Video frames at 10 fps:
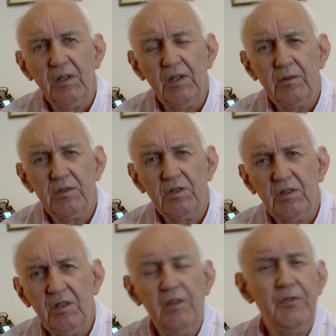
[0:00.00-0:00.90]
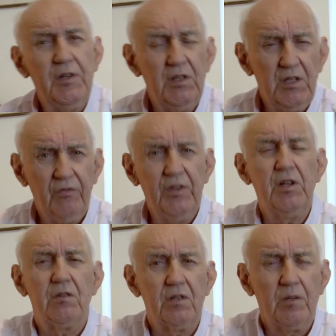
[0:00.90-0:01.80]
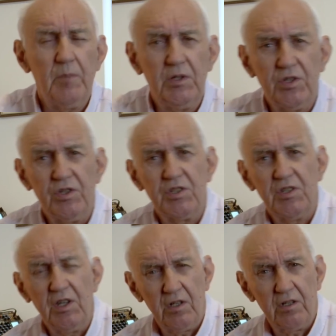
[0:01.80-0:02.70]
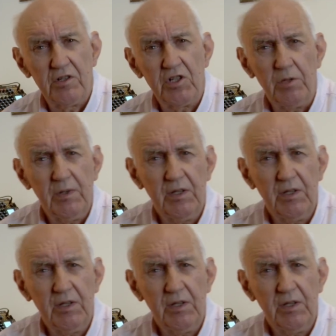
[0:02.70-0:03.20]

it uh, in the in the video that I mentioned just now, the RSGB,